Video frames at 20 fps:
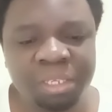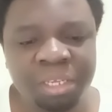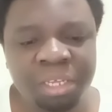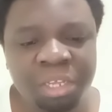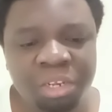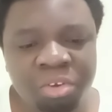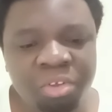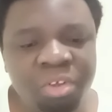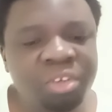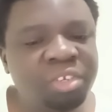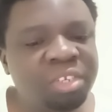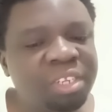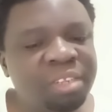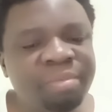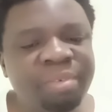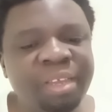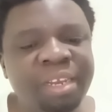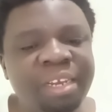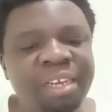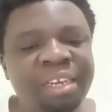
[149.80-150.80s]
not
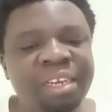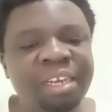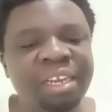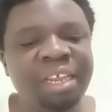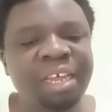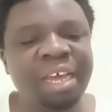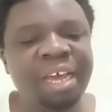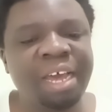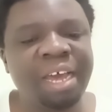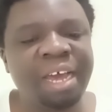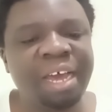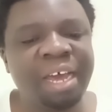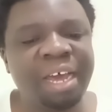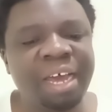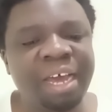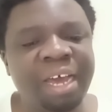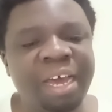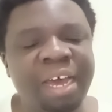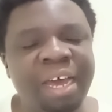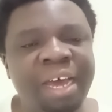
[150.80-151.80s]
even
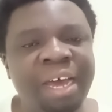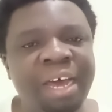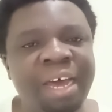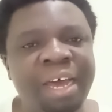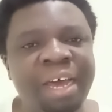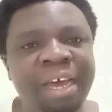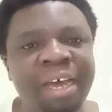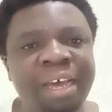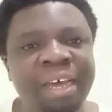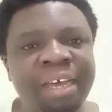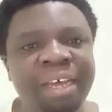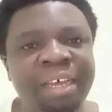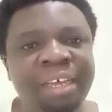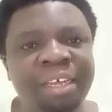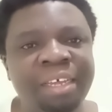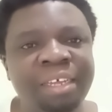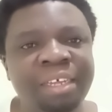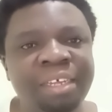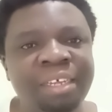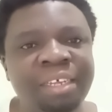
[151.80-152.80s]
a
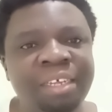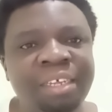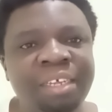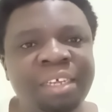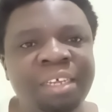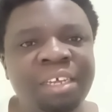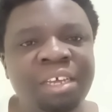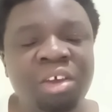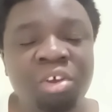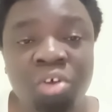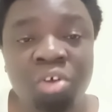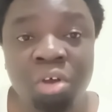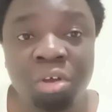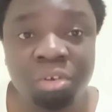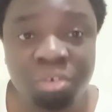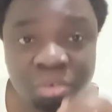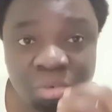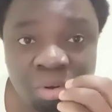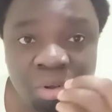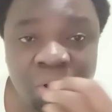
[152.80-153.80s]

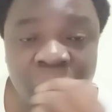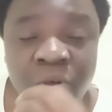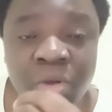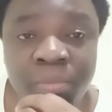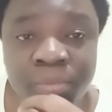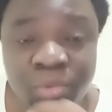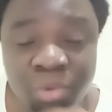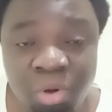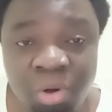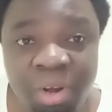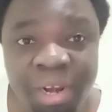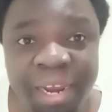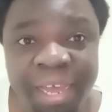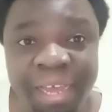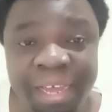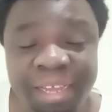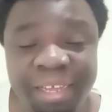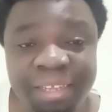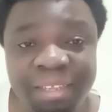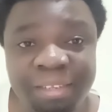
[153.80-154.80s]
controller.
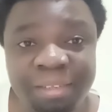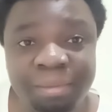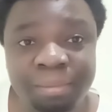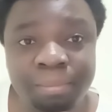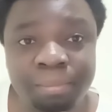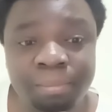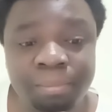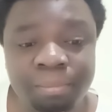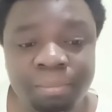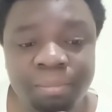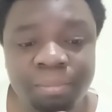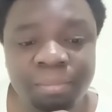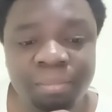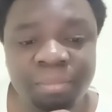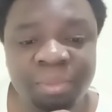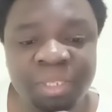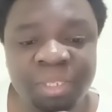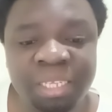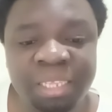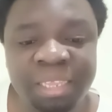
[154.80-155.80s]

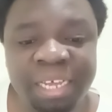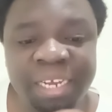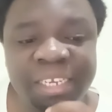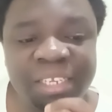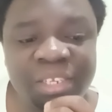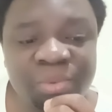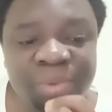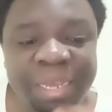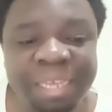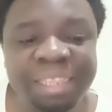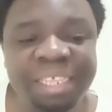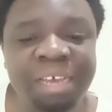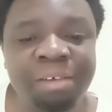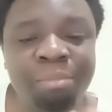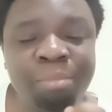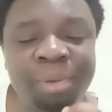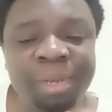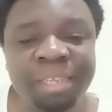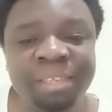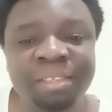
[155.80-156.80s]
That is where they have
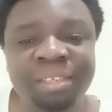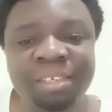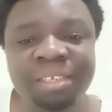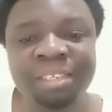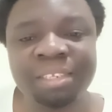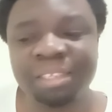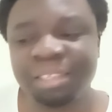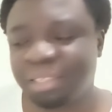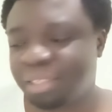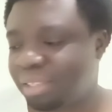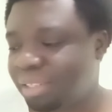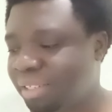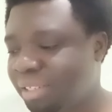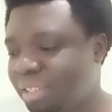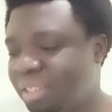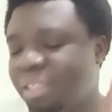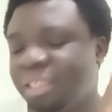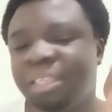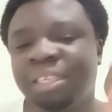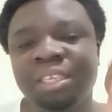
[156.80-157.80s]
placed
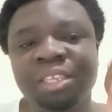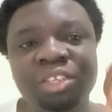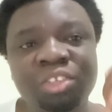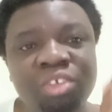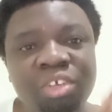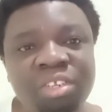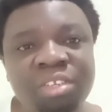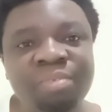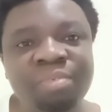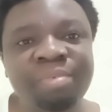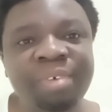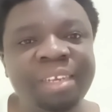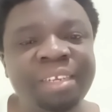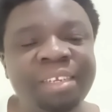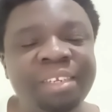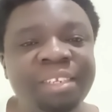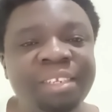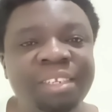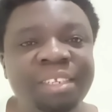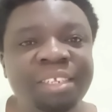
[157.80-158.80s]

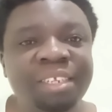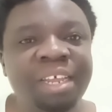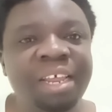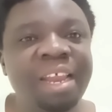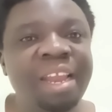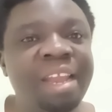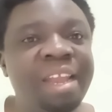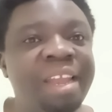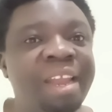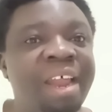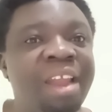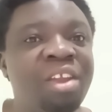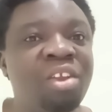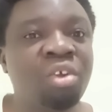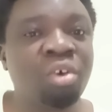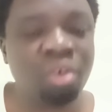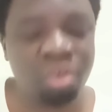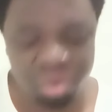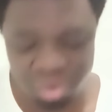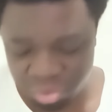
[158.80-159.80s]
Josephat
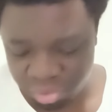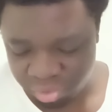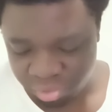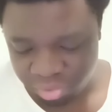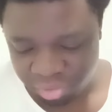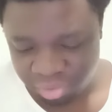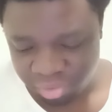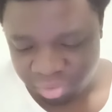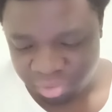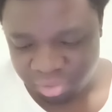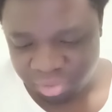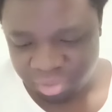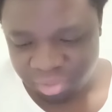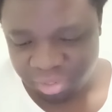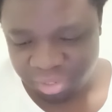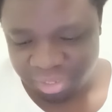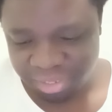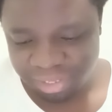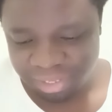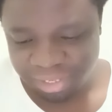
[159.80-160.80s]
Nanok.
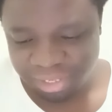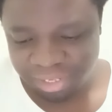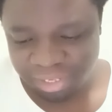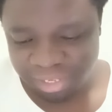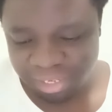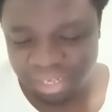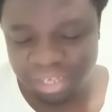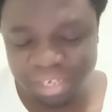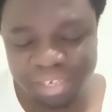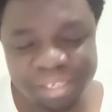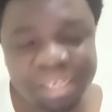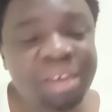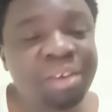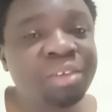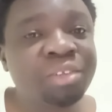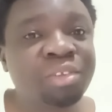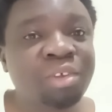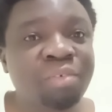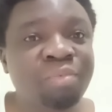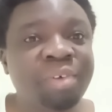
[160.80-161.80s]
It sounds
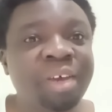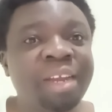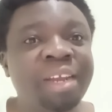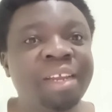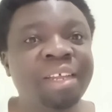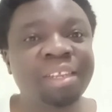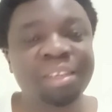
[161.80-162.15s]
so funny.